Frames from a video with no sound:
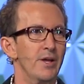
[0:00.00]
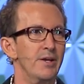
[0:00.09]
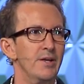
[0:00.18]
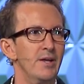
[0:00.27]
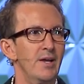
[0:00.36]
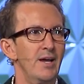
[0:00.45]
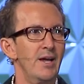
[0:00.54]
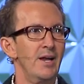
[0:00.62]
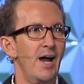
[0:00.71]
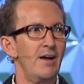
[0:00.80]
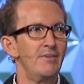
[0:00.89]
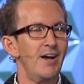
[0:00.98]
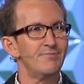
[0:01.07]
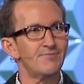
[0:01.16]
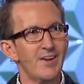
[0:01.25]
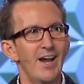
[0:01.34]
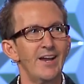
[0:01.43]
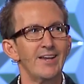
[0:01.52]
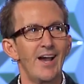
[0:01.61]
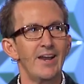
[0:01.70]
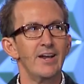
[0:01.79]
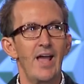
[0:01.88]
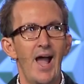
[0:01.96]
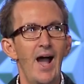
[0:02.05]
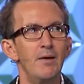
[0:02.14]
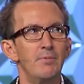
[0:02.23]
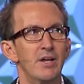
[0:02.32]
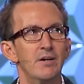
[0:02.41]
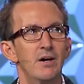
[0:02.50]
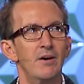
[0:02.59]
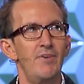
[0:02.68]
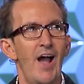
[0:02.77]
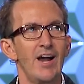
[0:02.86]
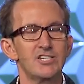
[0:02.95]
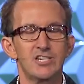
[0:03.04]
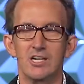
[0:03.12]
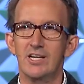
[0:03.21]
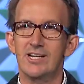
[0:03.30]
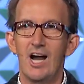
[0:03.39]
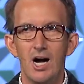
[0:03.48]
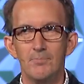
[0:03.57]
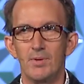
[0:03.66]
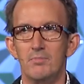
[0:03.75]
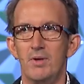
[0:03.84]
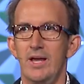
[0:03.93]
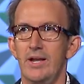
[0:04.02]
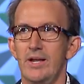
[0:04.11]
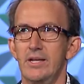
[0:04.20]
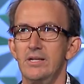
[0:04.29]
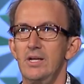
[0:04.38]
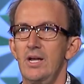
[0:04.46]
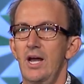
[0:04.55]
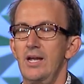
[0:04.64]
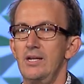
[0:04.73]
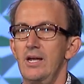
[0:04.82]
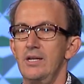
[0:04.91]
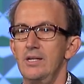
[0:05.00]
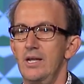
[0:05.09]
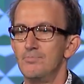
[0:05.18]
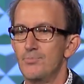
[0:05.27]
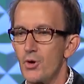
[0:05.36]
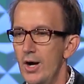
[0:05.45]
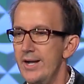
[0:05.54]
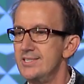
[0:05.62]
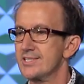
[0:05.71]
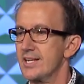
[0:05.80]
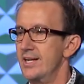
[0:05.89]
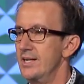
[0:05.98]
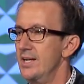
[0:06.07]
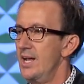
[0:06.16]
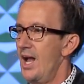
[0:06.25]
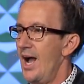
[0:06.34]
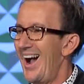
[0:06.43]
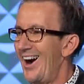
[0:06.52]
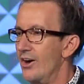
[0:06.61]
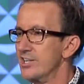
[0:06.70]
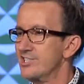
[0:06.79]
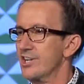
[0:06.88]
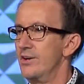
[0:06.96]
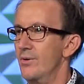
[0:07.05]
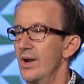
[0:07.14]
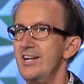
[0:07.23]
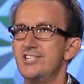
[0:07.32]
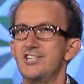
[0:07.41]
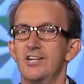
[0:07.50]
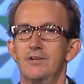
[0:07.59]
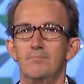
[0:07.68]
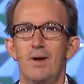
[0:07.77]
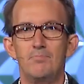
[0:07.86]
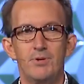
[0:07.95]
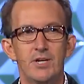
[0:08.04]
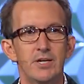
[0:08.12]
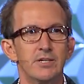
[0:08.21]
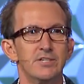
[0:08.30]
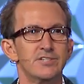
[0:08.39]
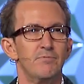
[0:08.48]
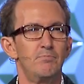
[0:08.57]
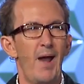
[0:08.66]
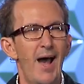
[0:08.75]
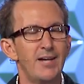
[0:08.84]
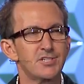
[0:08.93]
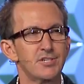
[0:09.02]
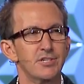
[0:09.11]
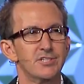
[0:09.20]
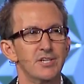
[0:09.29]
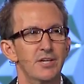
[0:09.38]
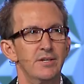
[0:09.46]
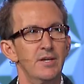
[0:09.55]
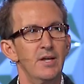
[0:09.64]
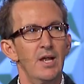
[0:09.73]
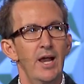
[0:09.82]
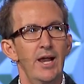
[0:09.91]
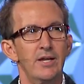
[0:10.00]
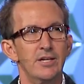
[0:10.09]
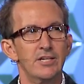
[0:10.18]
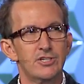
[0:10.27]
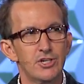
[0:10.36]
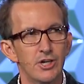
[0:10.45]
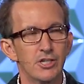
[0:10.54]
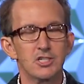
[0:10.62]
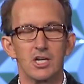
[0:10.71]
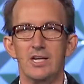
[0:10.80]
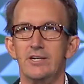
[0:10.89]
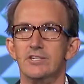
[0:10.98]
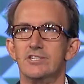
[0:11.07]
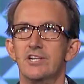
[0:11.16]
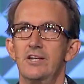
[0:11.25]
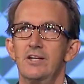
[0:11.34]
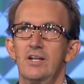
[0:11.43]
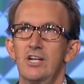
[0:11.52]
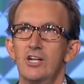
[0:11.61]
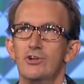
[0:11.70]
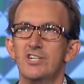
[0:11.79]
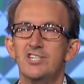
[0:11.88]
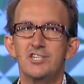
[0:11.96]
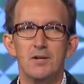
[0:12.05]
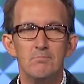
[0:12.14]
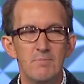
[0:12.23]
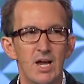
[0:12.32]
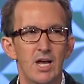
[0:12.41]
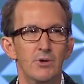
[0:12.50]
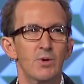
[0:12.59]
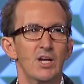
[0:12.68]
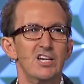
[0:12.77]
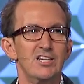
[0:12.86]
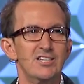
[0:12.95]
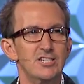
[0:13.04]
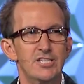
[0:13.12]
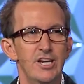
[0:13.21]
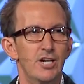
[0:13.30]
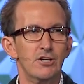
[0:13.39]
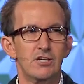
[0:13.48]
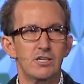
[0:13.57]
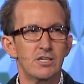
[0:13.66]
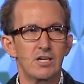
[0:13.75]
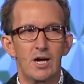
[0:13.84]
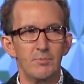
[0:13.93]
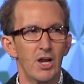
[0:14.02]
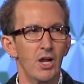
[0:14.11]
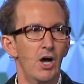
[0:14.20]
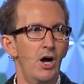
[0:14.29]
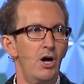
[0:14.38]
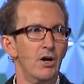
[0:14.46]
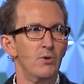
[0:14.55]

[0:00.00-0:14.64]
And, and I, have kind of got in the habit of, of actually complimenting and, and, and, and praising our generation, my peers of pastors and, and, and church leaders and Christian men really, you know, coming along